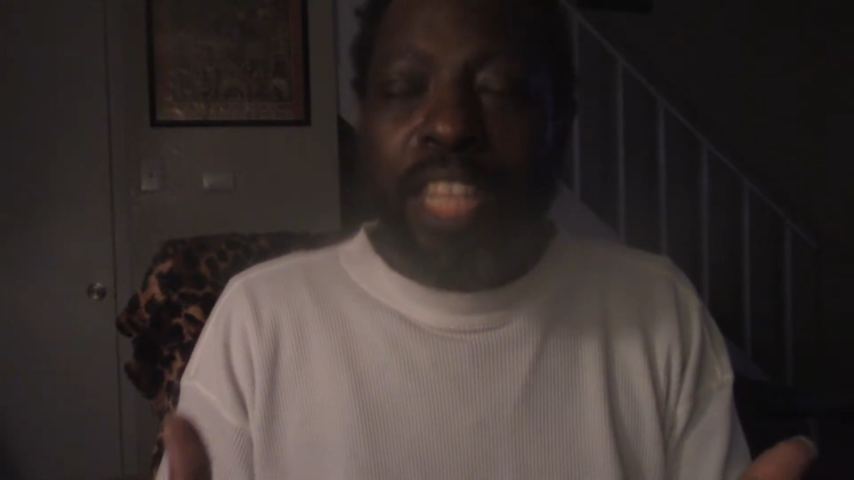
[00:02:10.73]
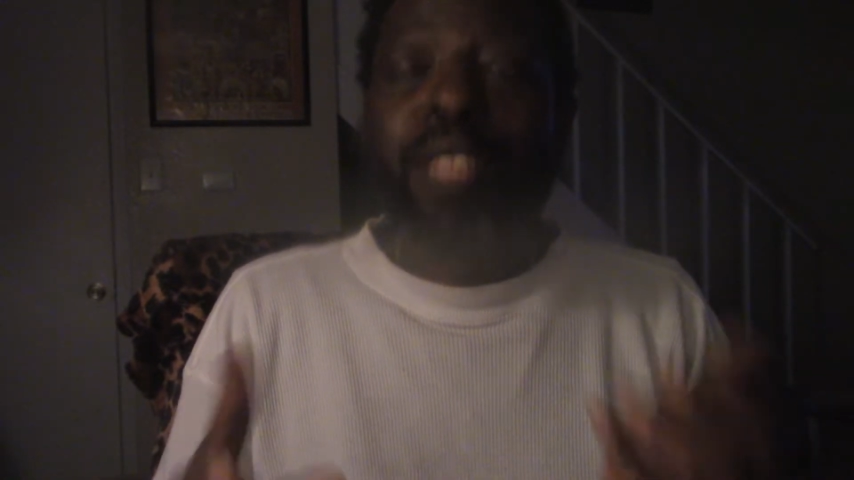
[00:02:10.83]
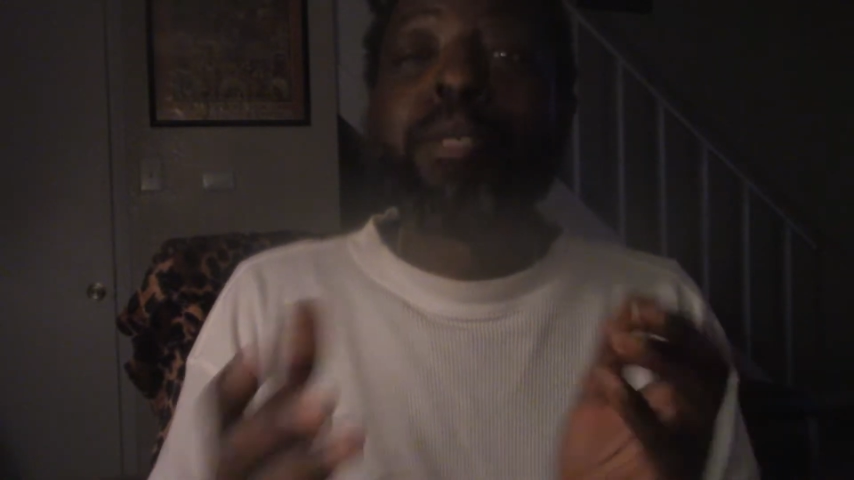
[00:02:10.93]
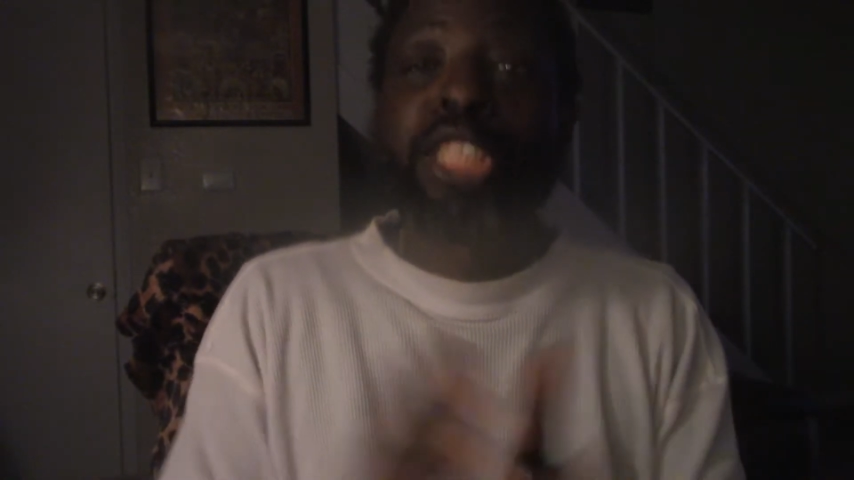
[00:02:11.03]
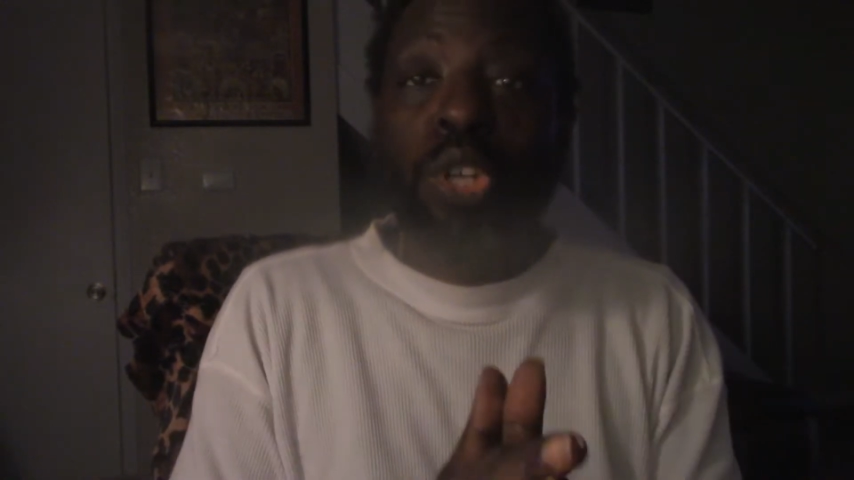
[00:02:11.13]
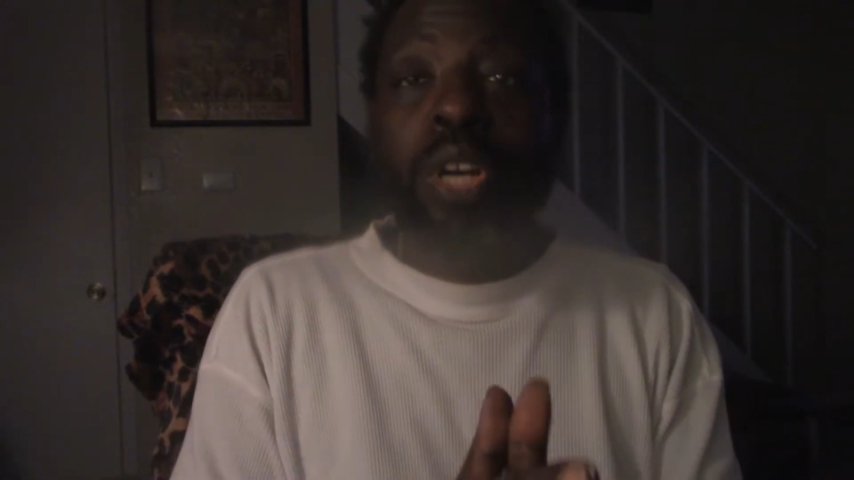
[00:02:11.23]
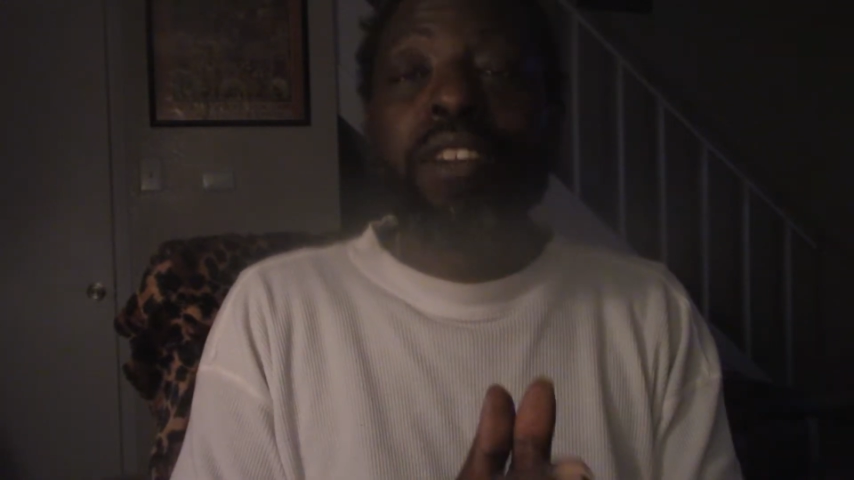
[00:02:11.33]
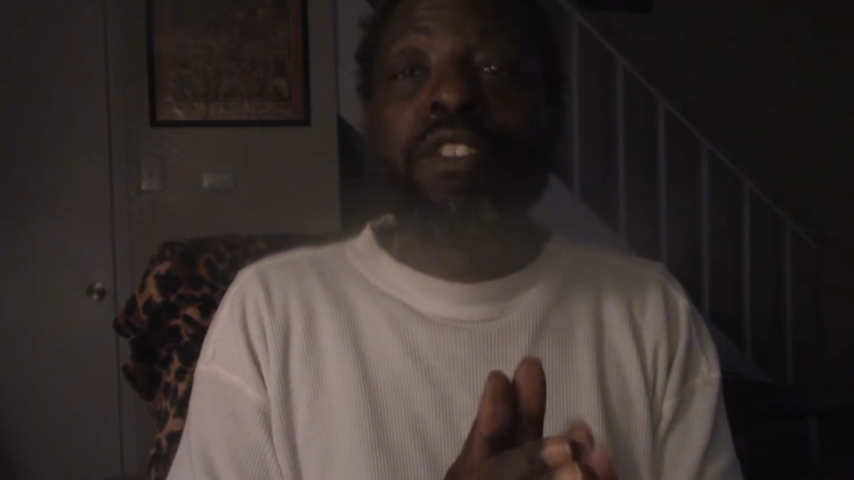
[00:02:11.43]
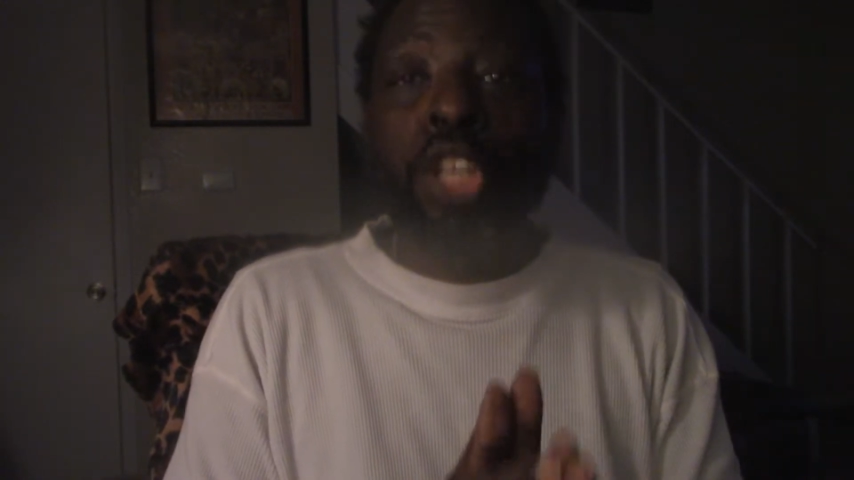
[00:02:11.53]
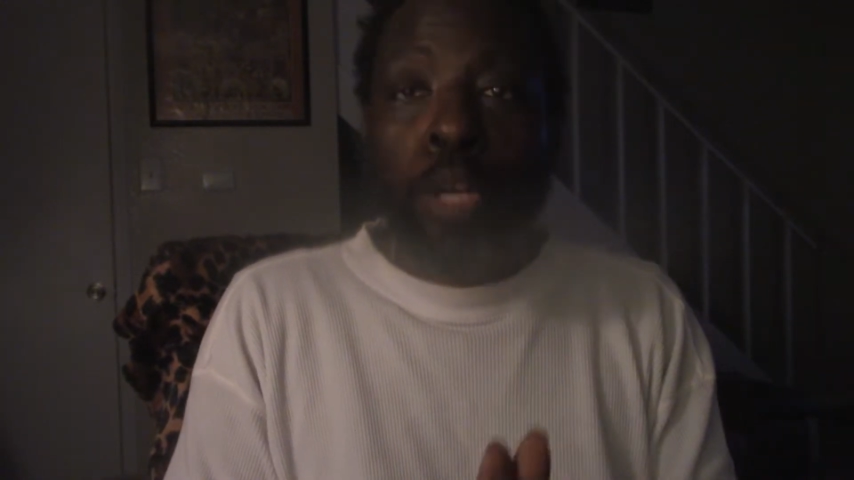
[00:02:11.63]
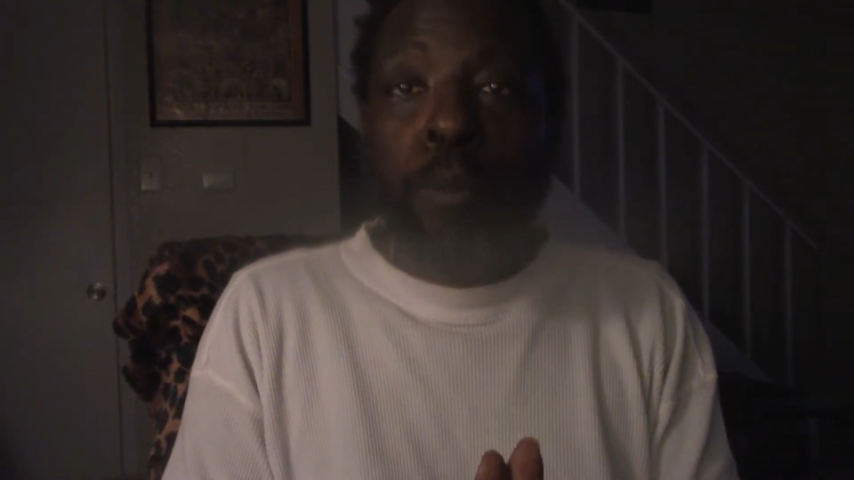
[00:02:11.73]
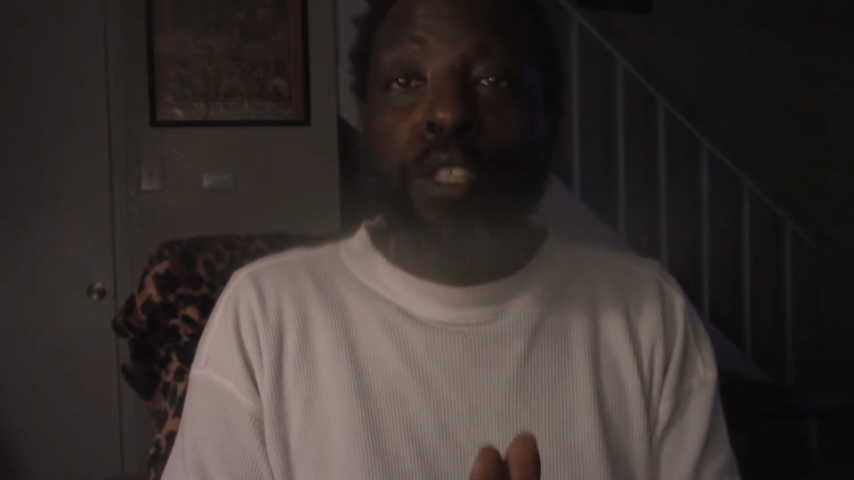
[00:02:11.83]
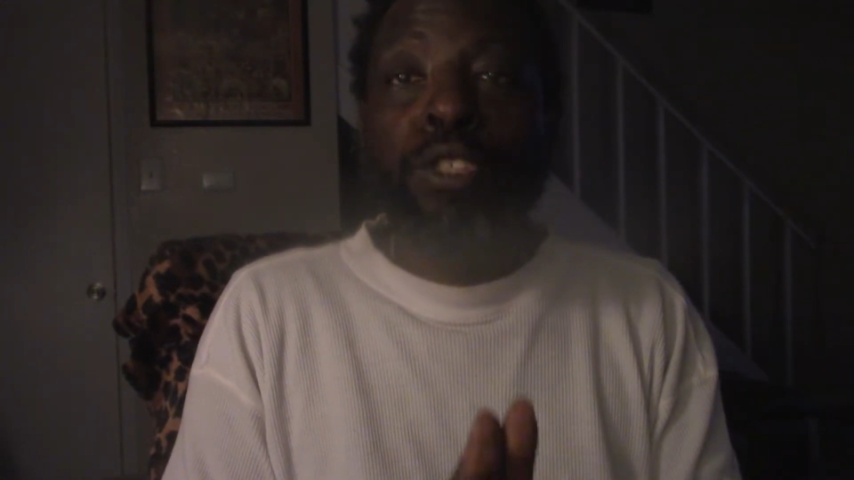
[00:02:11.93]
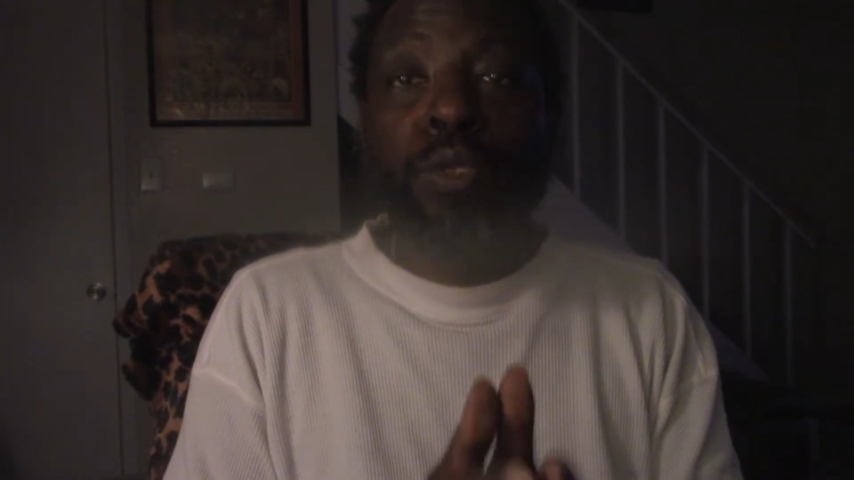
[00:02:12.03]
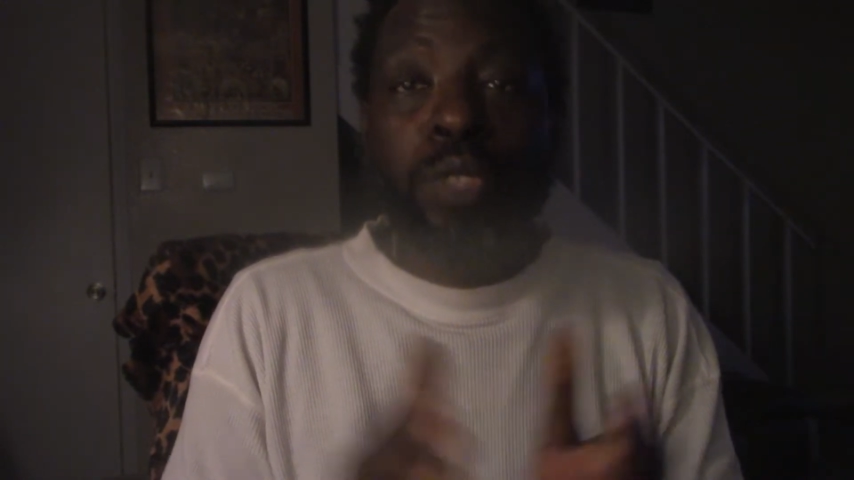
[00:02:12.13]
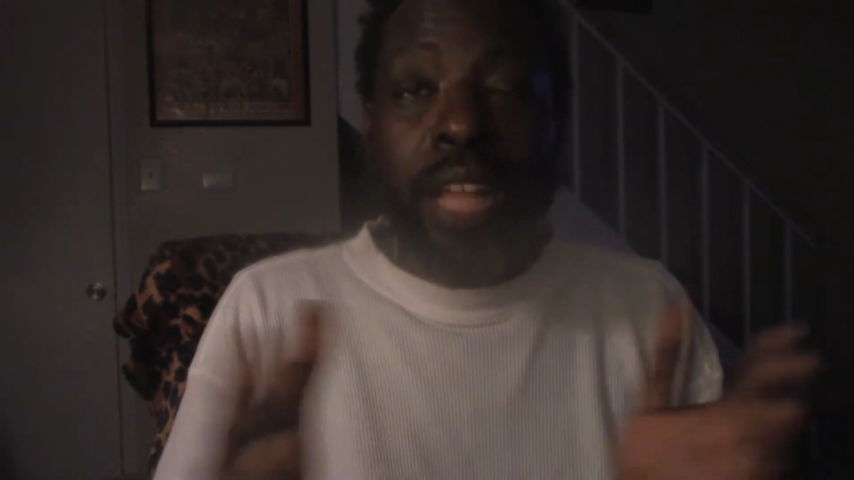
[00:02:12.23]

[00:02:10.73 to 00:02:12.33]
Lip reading: The majority of the commercials